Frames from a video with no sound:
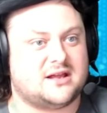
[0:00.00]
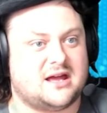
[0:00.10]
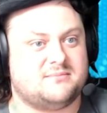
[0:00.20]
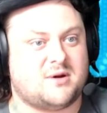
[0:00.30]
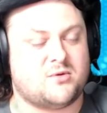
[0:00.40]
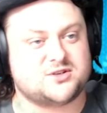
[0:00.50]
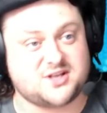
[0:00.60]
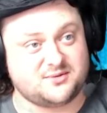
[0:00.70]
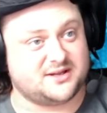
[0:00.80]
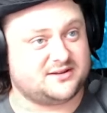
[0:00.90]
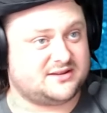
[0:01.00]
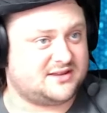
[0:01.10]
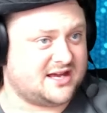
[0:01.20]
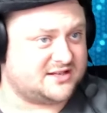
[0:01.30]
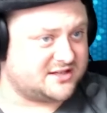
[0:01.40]
I'm also in
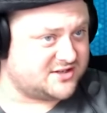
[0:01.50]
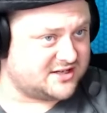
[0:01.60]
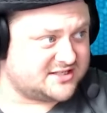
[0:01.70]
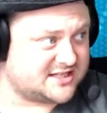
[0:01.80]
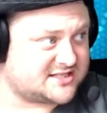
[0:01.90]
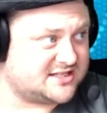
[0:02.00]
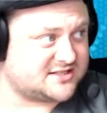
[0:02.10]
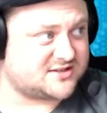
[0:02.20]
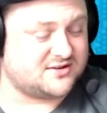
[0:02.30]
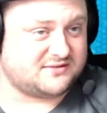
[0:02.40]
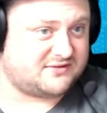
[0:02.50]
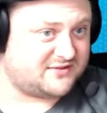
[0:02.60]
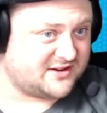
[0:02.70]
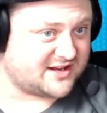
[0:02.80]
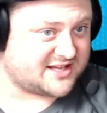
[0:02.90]
the Dirty Dicks Discord, if you
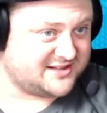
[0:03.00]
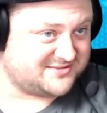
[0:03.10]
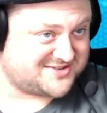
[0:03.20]
feel like a little